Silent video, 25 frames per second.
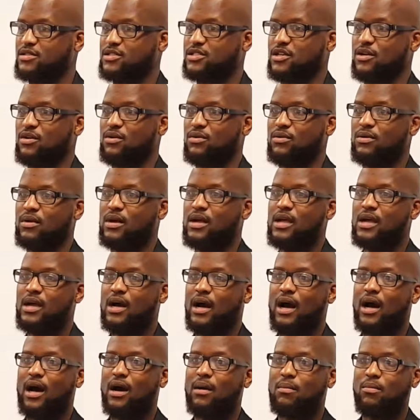So
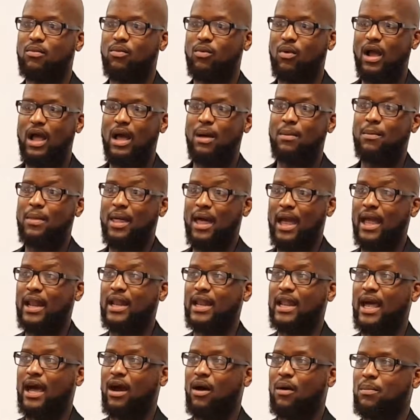where I'm at
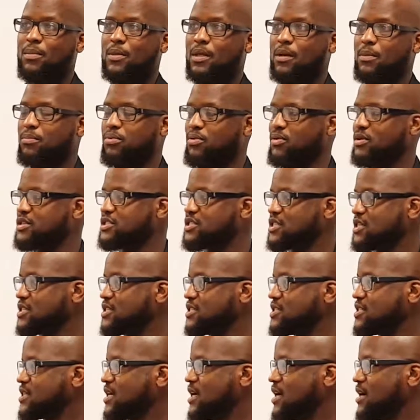now, I'm the
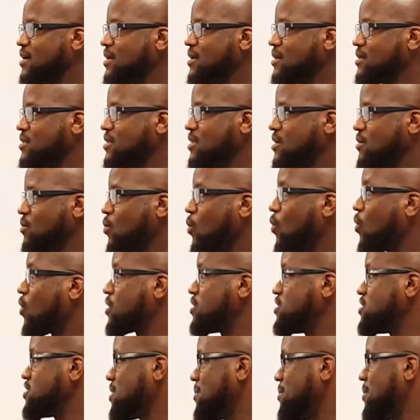prison's, the
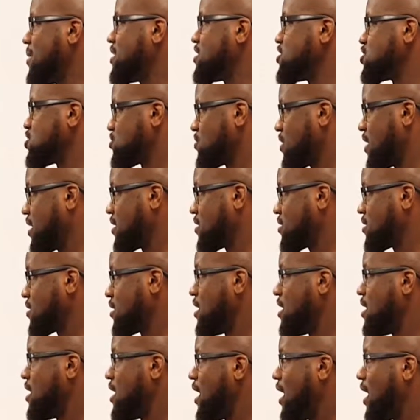warden's administrator.
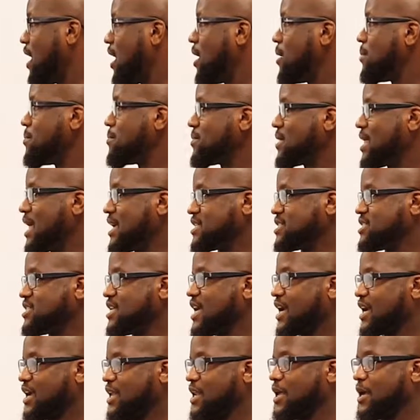That's
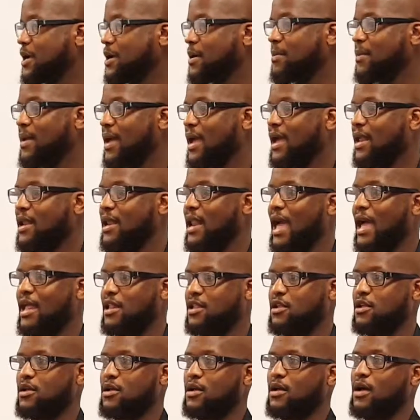second in command
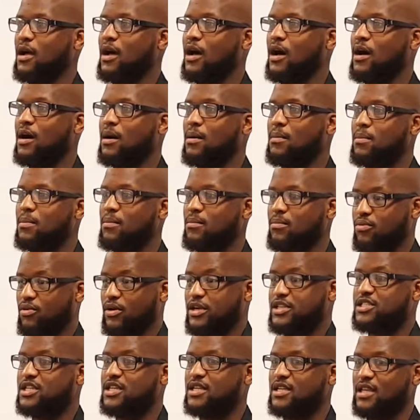at the
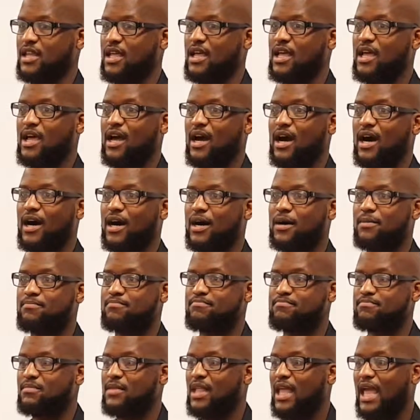prison,
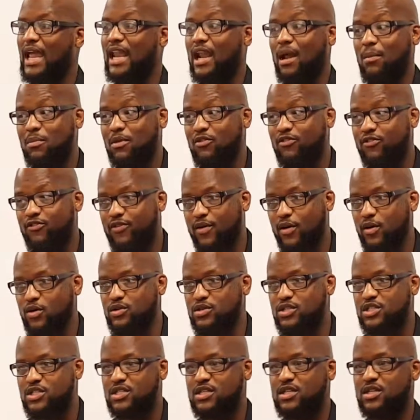and I'm the
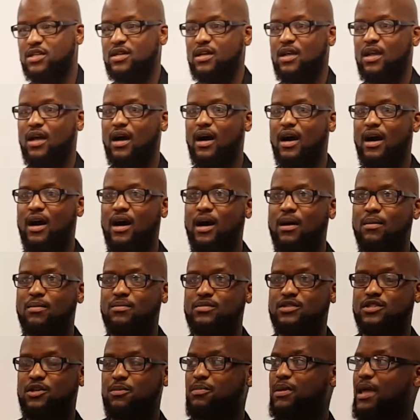first
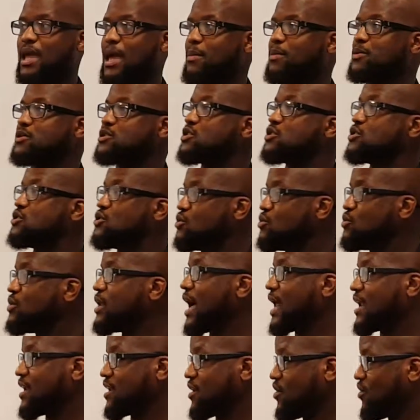to be able to do
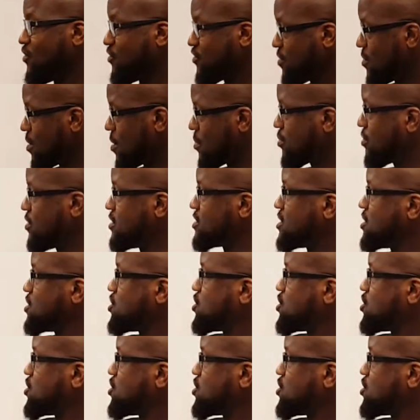that, to go from a prison